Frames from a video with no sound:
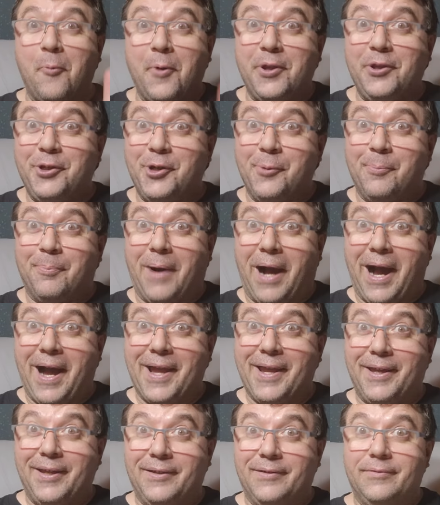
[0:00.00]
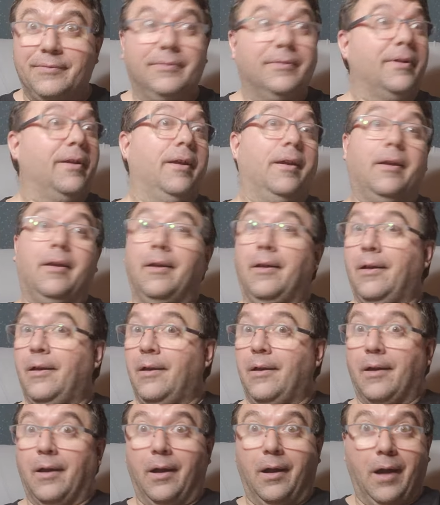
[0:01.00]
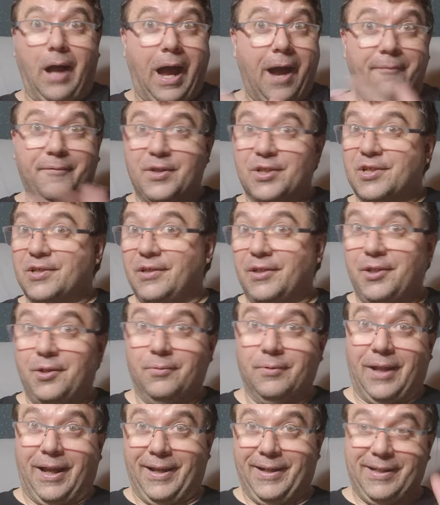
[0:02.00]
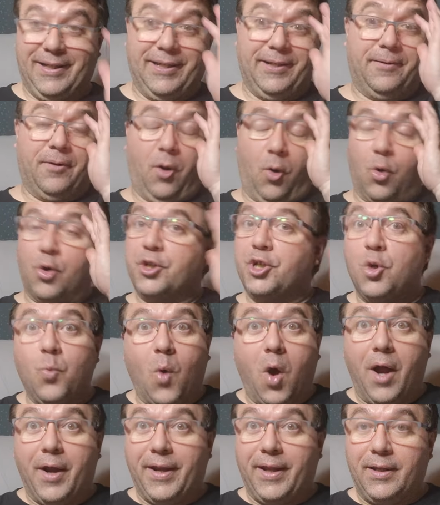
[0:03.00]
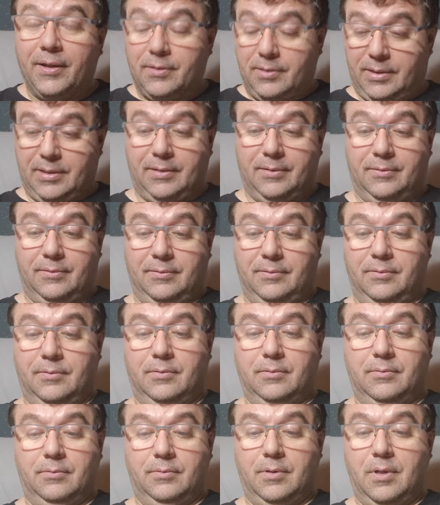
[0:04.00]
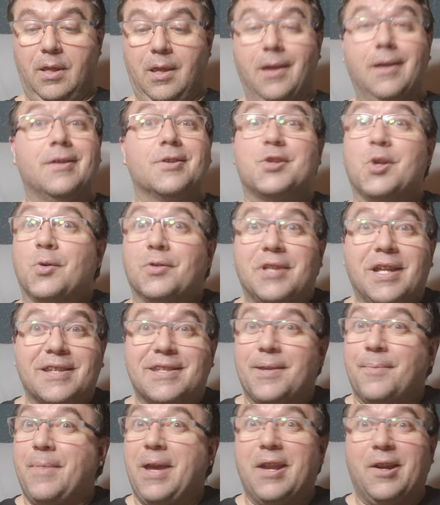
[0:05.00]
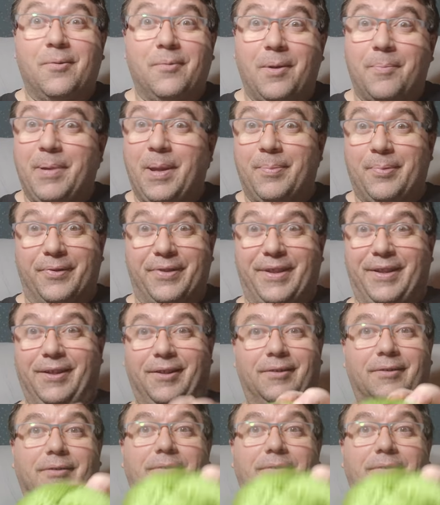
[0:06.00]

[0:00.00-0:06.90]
when you buy it, obviously you like it or you want it. So it doesn't matter what people think.